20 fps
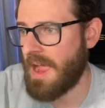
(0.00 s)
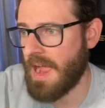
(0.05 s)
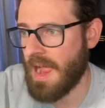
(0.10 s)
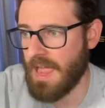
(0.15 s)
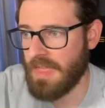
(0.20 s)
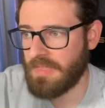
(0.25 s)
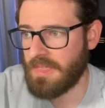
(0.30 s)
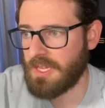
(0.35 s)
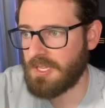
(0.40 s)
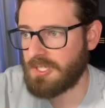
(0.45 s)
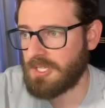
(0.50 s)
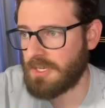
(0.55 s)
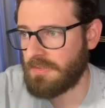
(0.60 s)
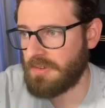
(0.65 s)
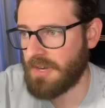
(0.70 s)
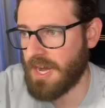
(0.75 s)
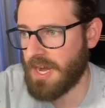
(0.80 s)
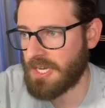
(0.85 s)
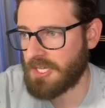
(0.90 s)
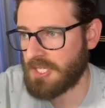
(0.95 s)
I think
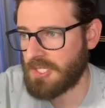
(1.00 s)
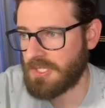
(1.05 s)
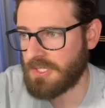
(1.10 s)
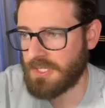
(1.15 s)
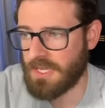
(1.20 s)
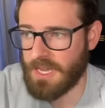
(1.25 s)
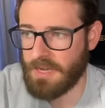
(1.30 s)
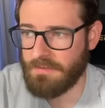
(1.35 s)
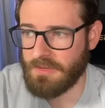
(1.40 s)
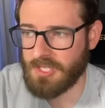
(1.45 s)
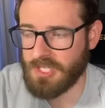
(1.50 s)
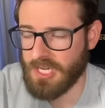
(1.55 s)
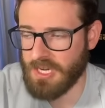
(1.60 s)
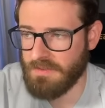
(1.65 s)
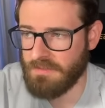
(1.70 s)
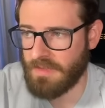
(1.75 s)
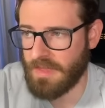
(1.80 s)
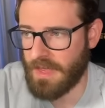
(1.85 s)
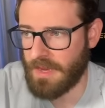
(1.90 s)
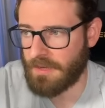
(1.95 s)
server actions kind of
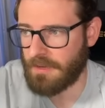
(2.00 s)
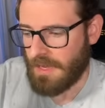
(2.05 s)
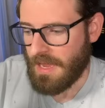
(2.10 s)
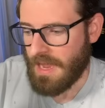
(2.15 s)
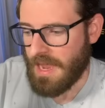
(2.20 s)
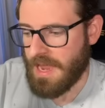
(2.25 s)
achieve that.